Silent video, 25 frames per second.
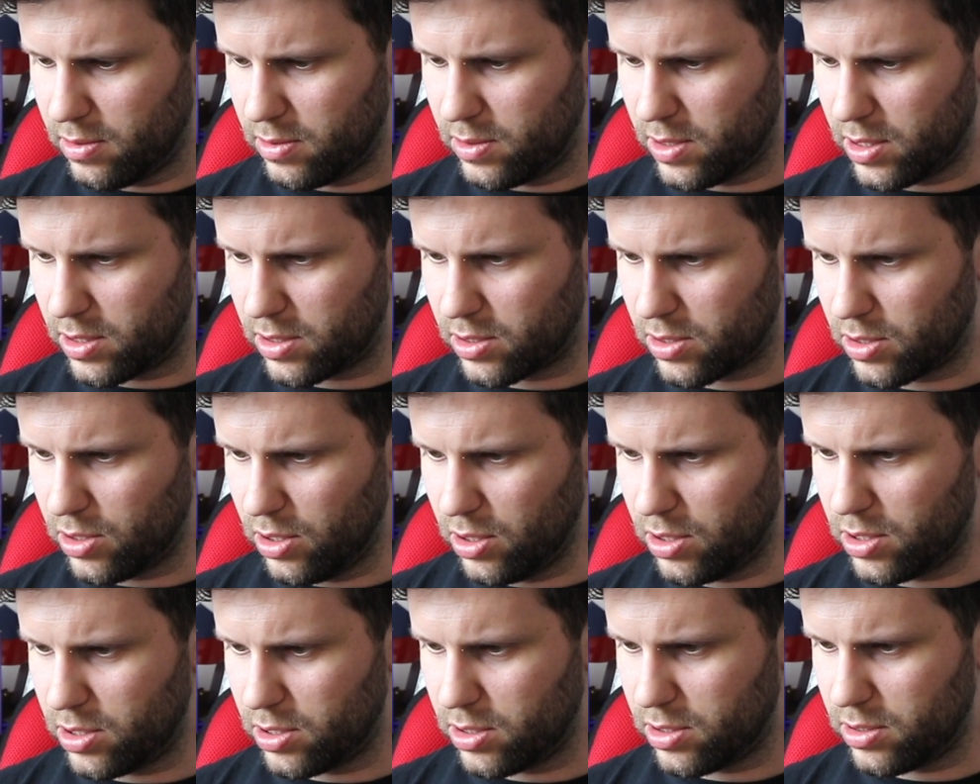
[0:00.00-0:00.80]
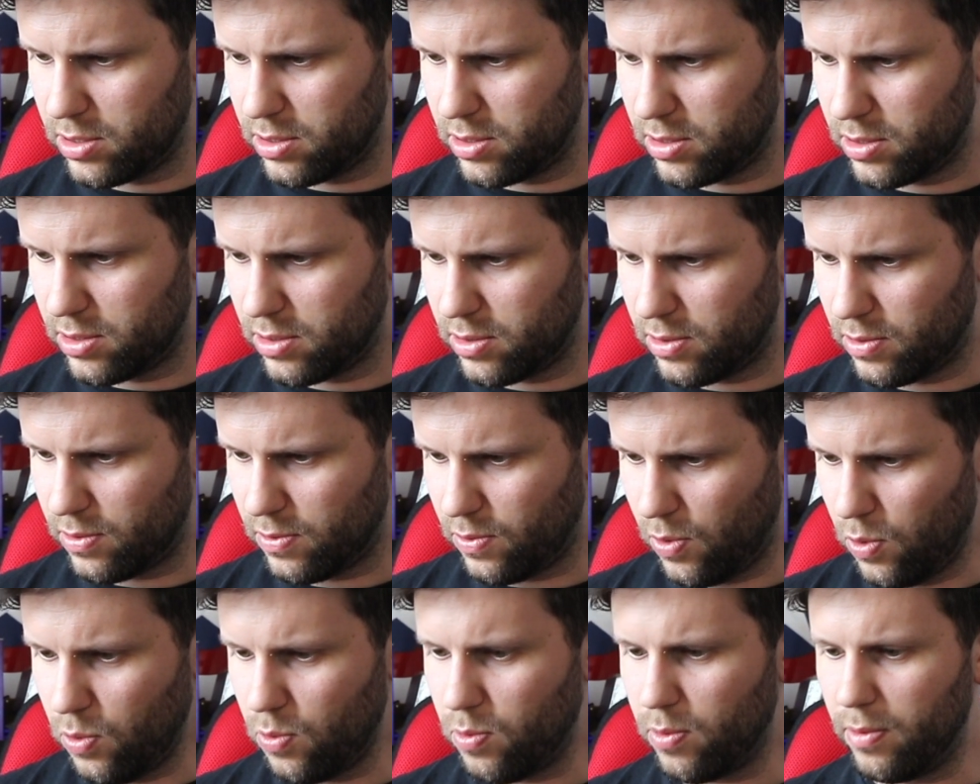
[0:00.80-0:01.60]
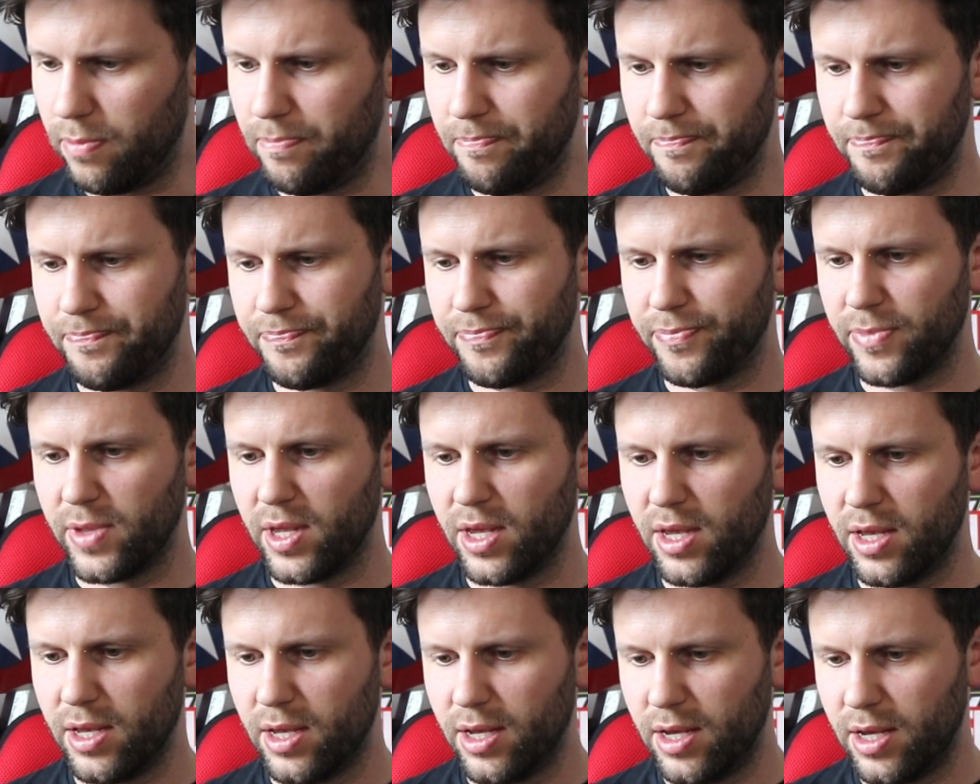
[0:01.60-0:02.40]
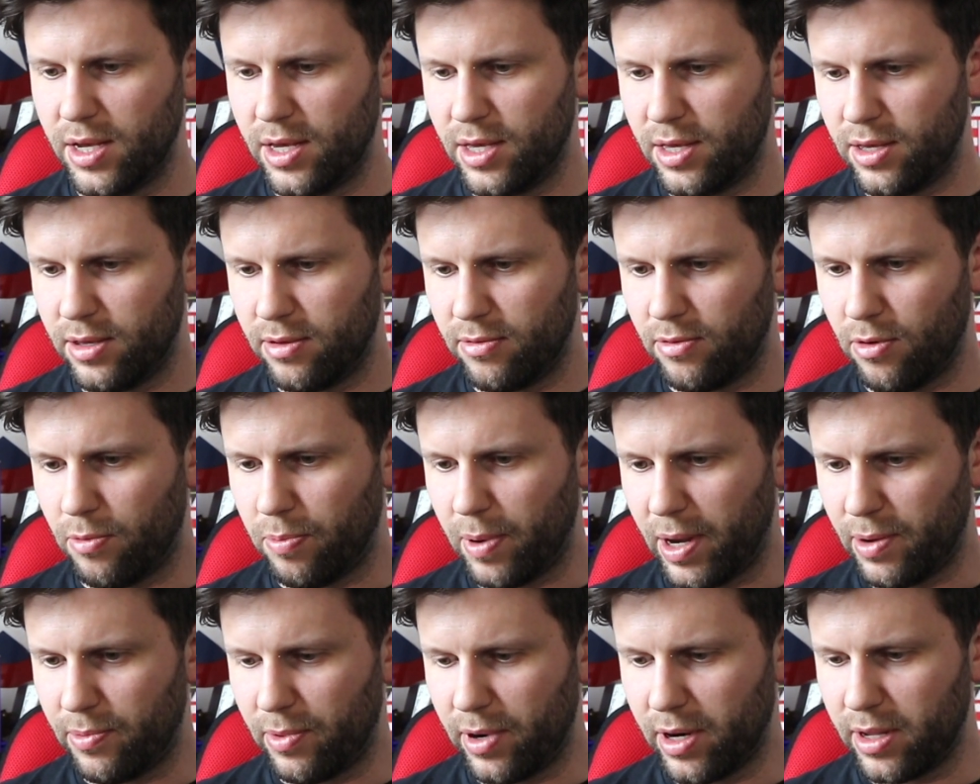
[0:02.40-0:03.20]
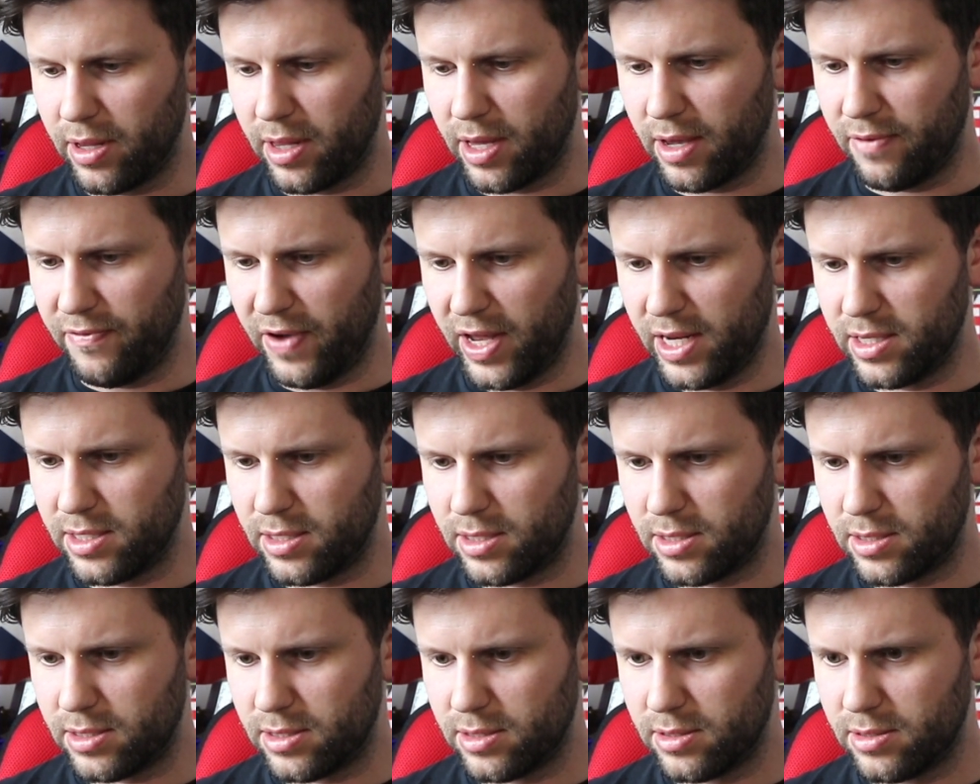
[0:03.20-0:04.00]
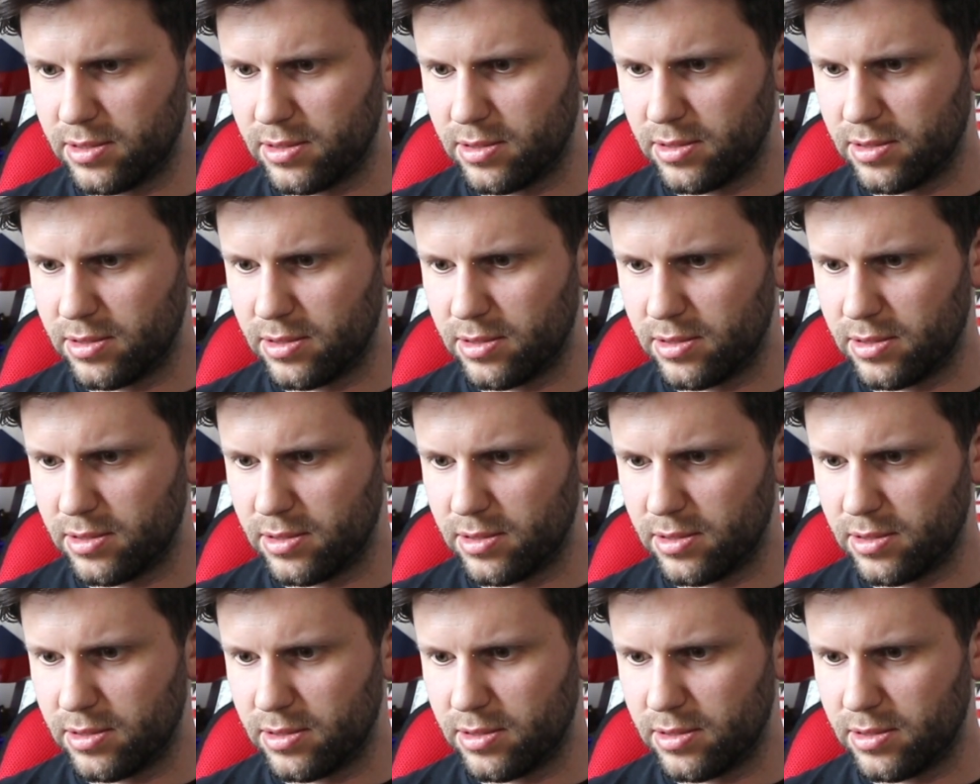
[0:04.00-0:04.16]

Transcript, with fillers: That's good. Oh, I'll play one of the events.